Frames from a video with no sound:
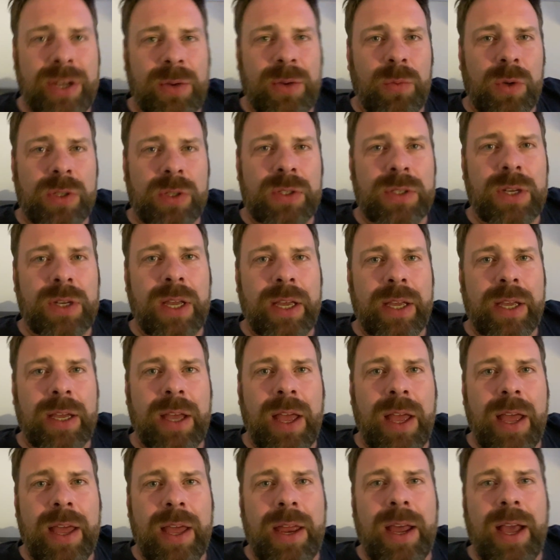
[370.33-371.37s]
It wasn't
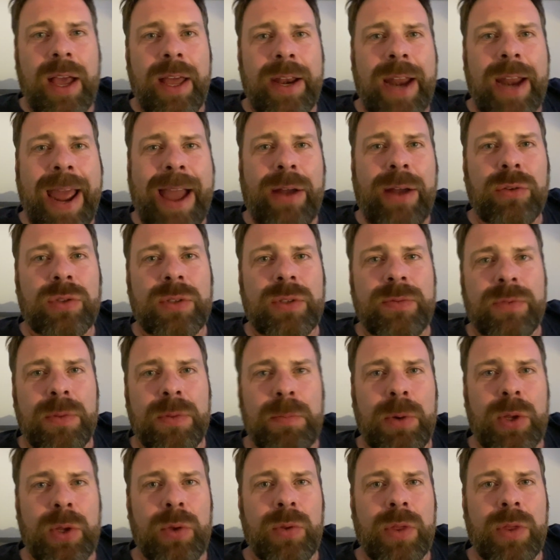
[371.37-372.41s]
an out of the
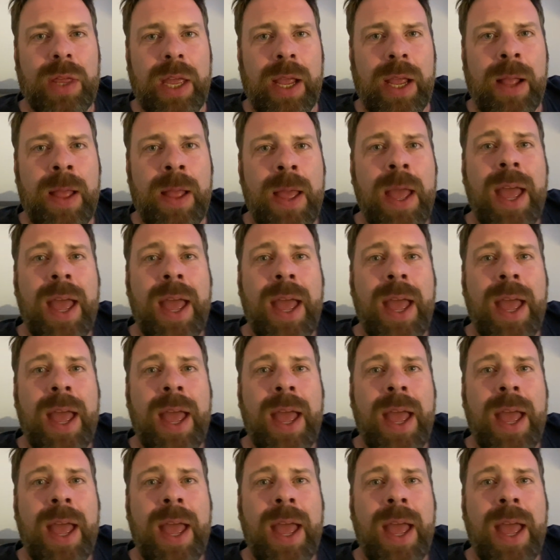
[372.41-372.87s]
blue thing.